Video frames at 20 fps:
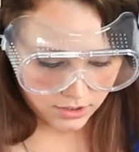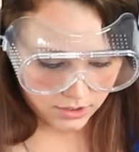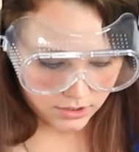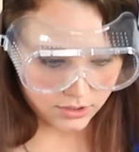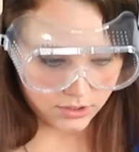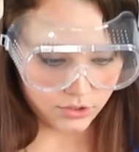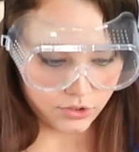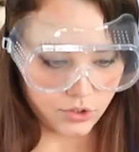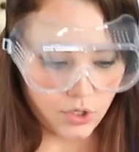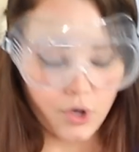
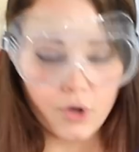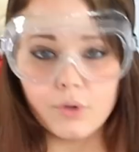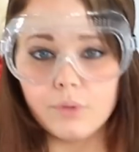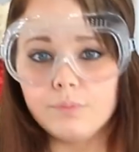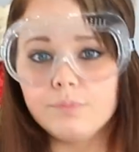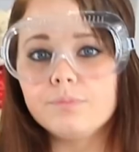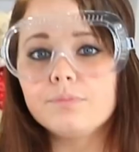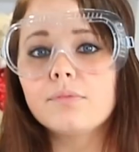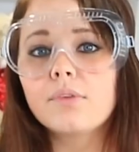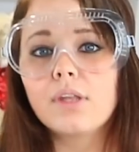So
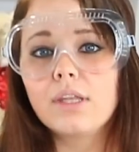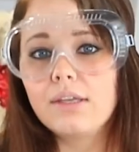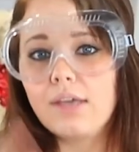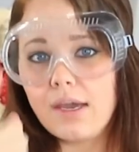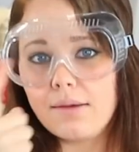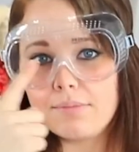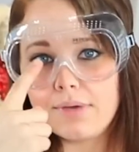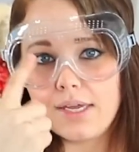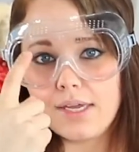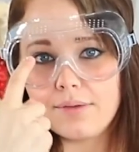I
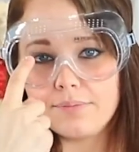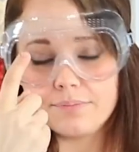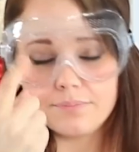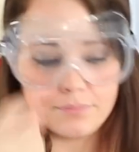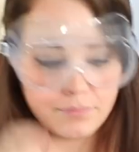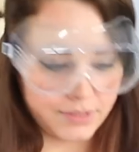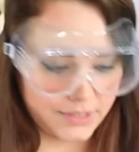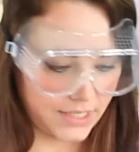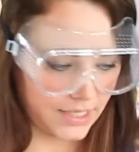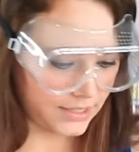got my
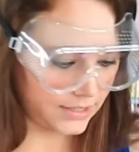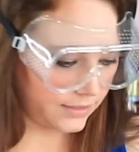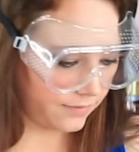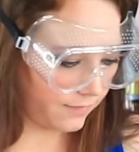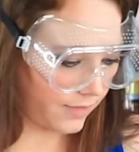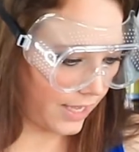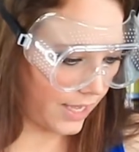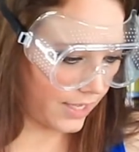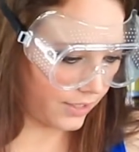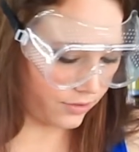
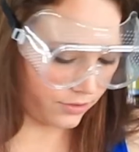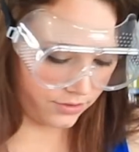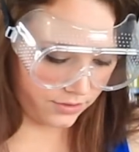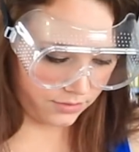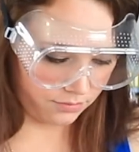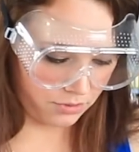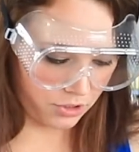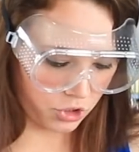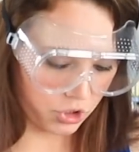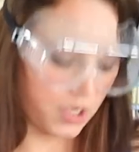protective
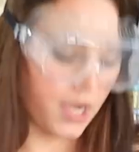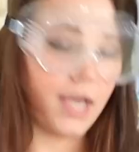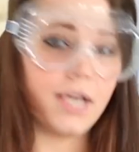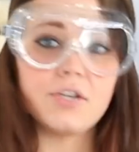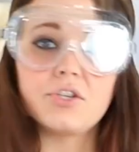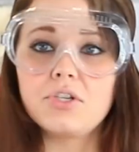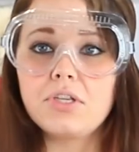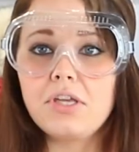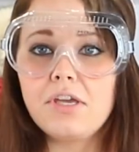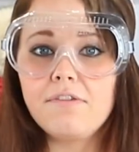goggles, which
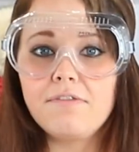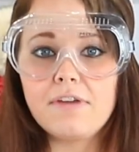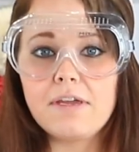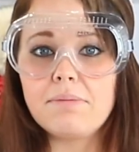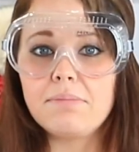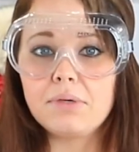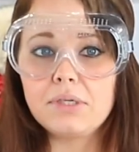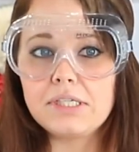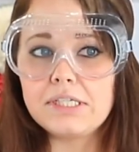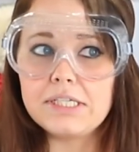actually
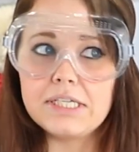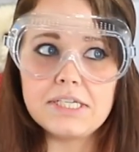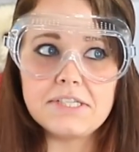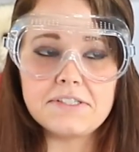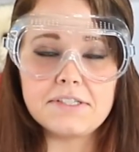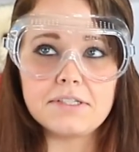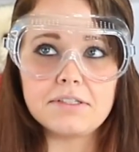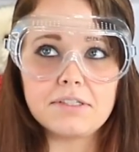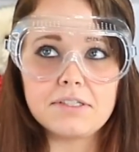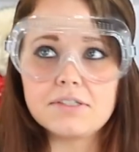fit pretty
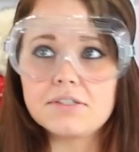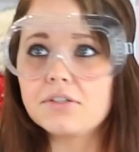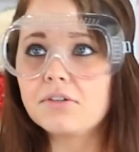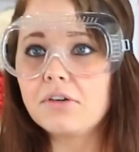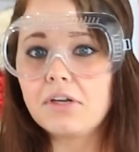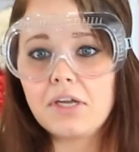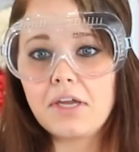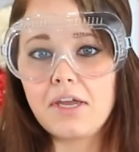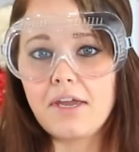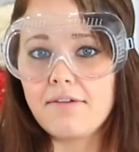decent
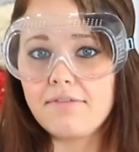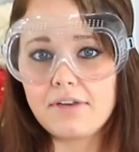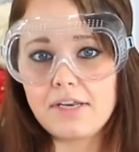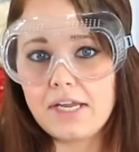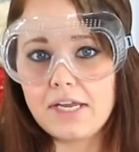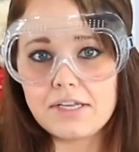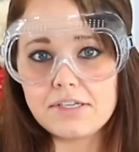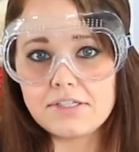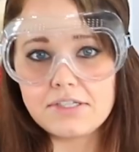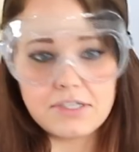considering I haven't
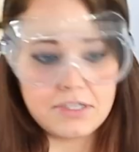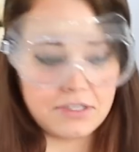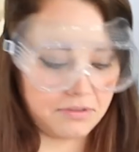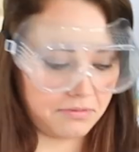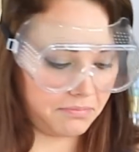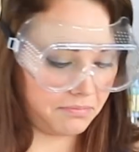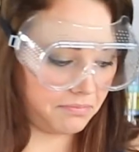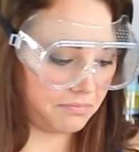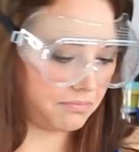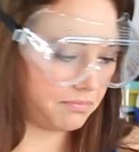had
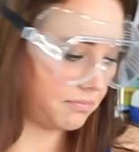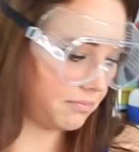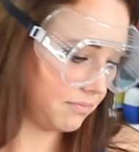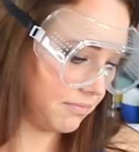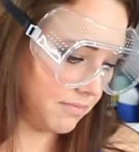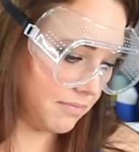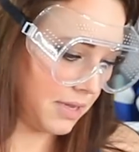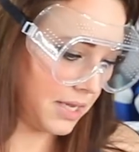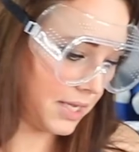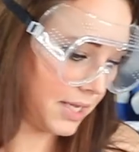to
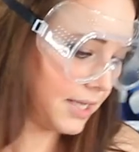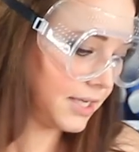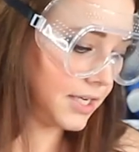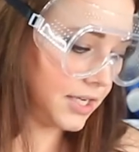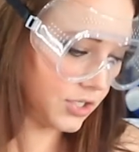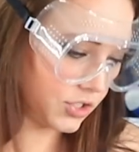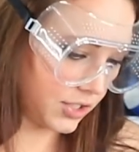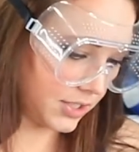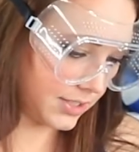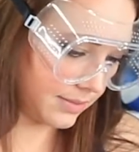make any
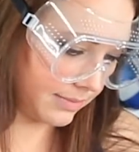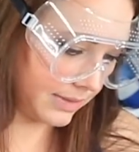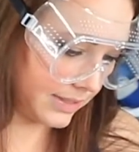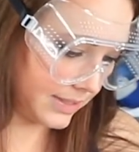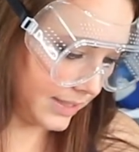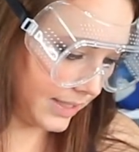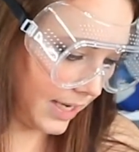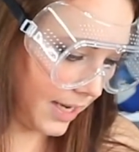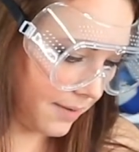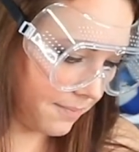
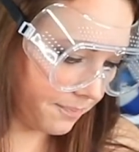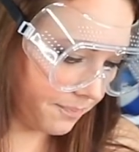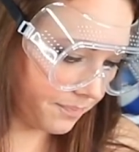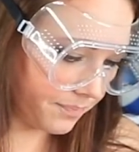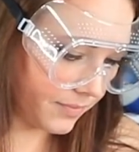adjustments yet.